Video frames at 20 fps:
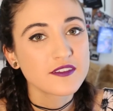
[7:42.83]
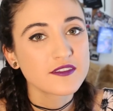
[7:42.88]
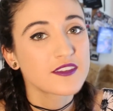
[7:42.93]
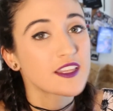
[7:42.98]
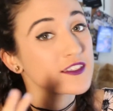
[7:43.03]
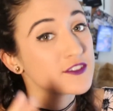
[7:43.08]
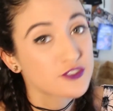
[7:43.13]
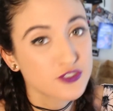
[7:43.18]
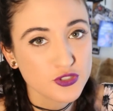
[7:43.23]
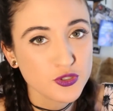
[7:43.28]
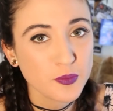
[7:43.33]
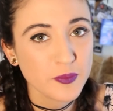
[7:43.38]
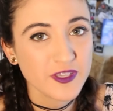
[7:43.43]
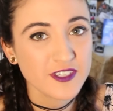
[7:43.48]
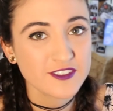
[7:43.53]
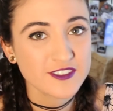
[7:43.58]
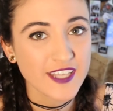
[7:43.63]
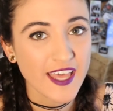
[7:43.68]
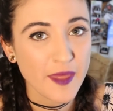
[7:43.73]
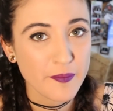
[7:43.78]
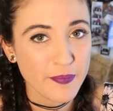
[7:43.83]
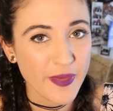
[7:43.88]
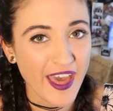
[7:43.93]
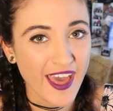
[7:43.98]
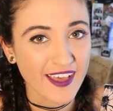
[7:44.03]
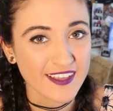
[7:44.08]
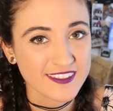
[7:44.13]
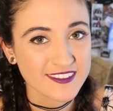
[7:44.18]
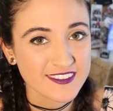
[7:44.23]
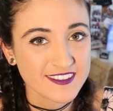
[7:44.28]
than two minutes had
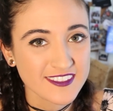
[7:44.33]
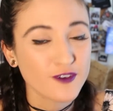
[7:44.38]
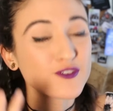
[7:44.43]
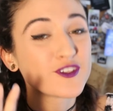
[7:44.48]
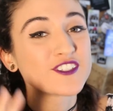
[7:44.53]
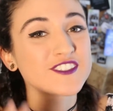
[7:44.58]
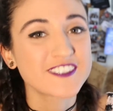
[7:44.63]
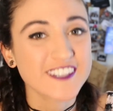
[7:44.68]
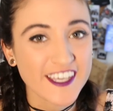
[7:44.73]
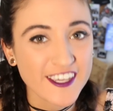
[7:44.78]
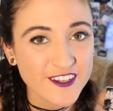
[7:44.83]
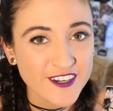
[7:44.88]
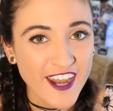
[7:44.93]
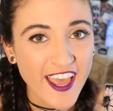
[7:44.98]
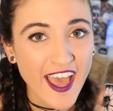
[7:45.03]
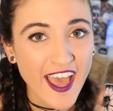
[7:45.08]
passed of the second